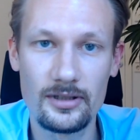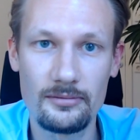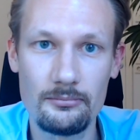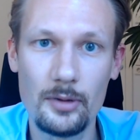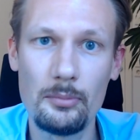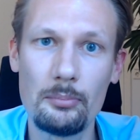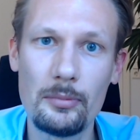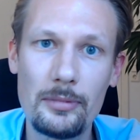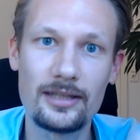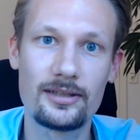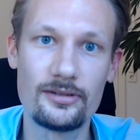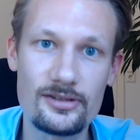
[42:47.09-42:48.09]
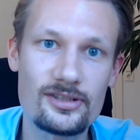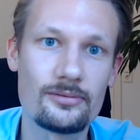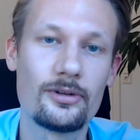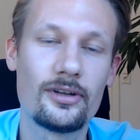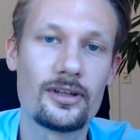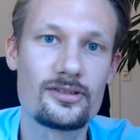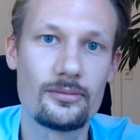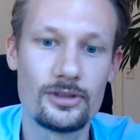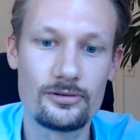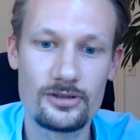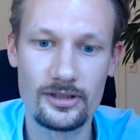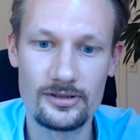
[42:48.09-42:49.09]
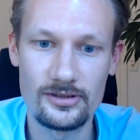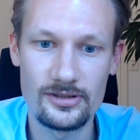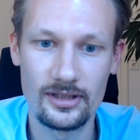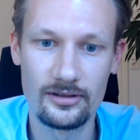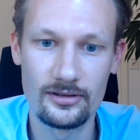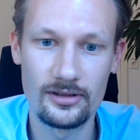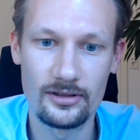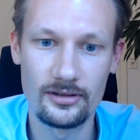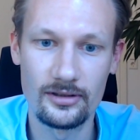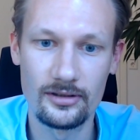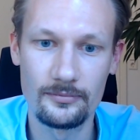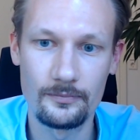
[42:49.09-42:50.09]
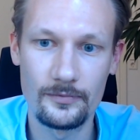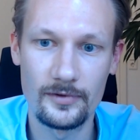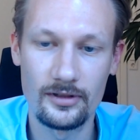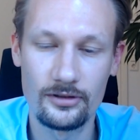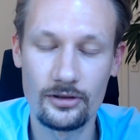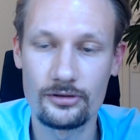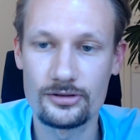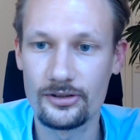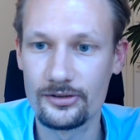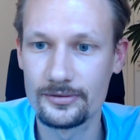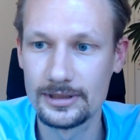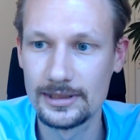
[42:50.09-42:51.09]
mechanism that some use cases can target.